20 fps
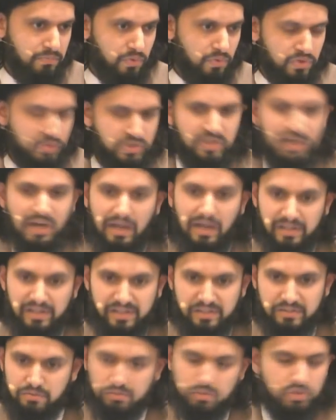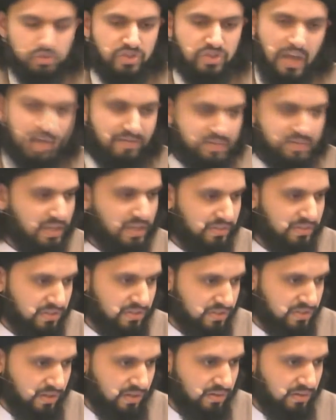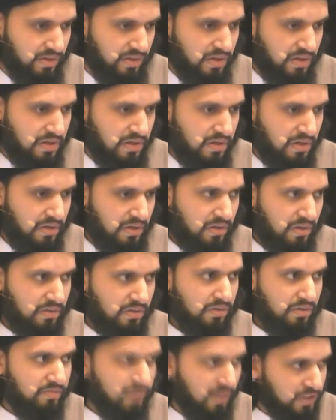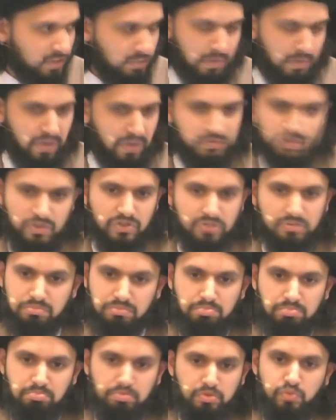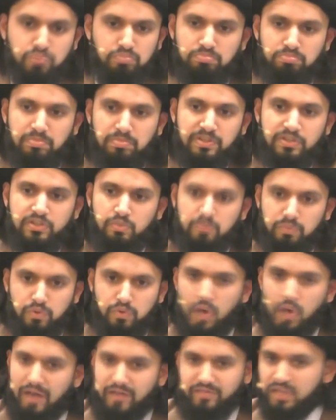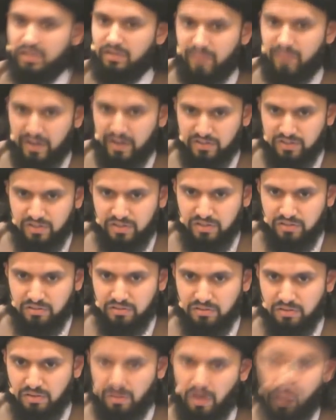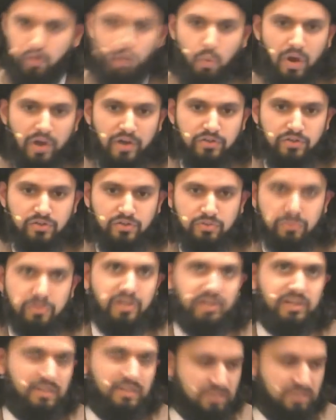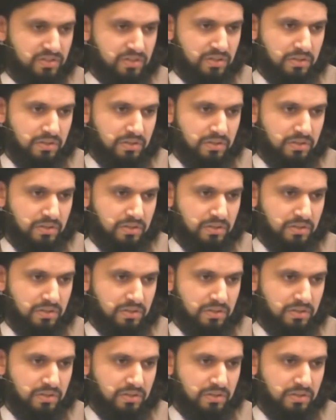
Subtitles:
You could say, Ali, you just have to get this done. Fatima, you have to get a vaccine, otherwise you're going to get sick.